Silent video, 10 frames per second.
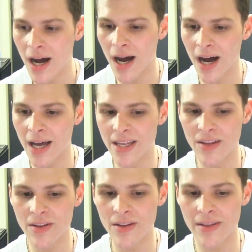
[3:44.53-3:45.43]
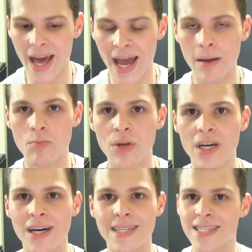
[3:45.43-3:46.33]
that
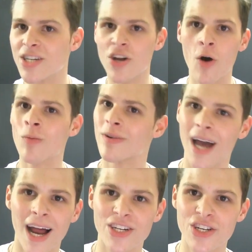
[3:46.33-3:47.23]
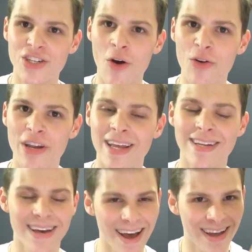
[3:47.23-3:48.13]
because, you know, I just started it.